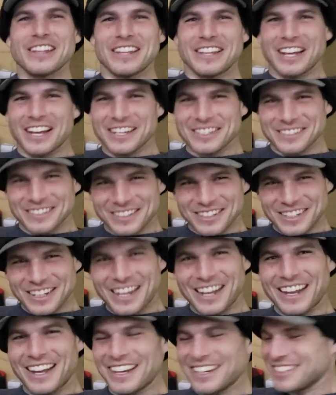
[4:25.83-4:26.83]
Yes,
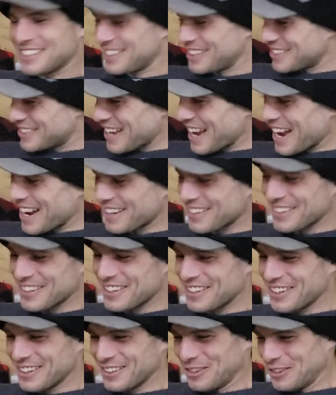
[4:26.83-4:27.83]
yeah, it's exactly.
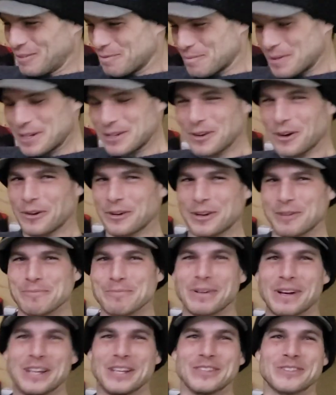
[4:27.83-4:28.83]
There'll be no
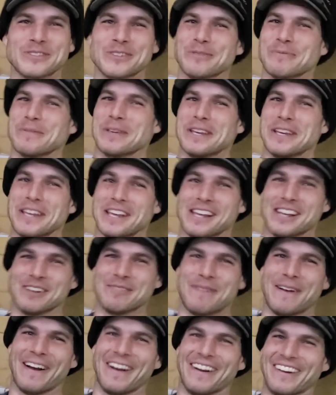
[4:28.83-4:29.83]
complaints from me
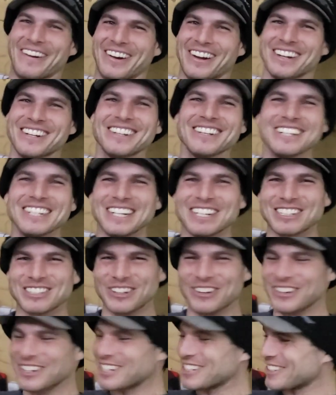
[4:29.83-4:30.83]
about
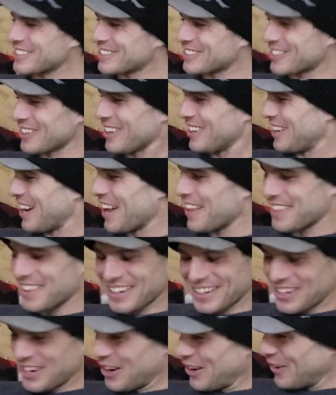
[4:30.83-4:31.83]
shortage of strut.
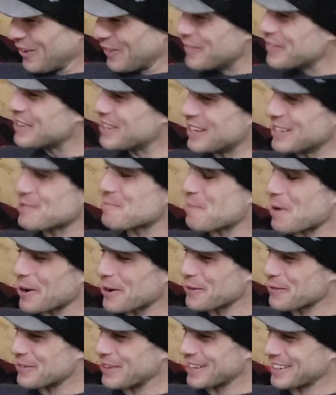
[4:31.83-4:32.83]
Nothing. No, it's
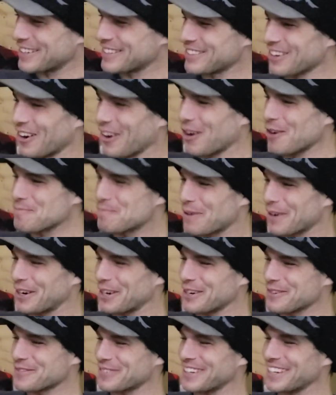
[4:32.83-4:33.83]
perfect. It's all
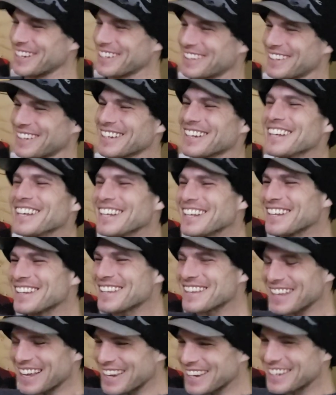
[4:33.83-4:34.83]
perfect.
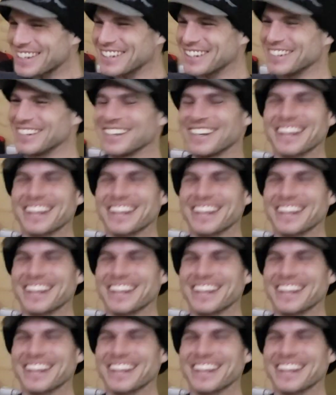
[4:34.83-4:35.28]
Thank you.